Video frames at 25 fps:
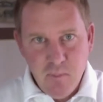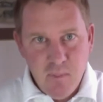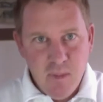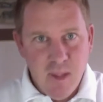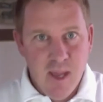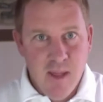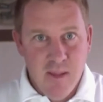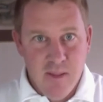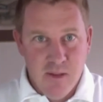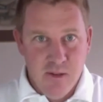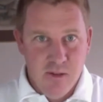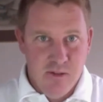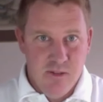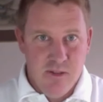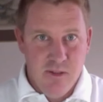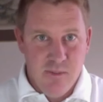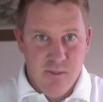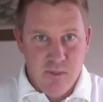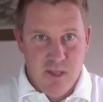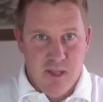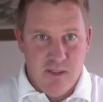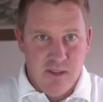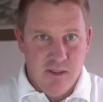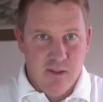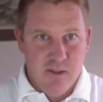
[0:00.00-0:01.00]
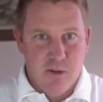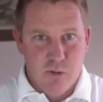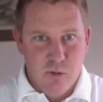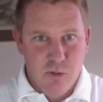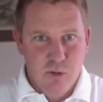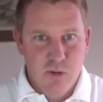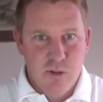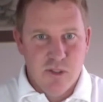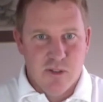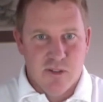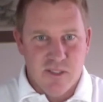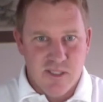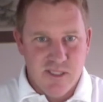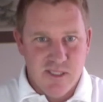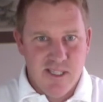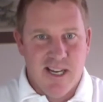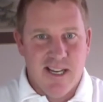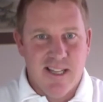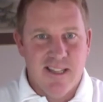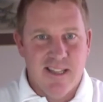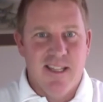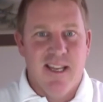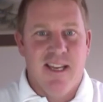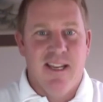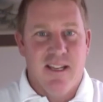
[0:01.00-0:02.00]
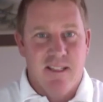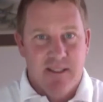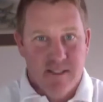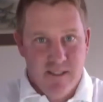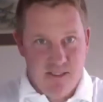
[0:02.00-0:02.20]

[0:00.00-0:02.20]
and I think the roots are stuck there.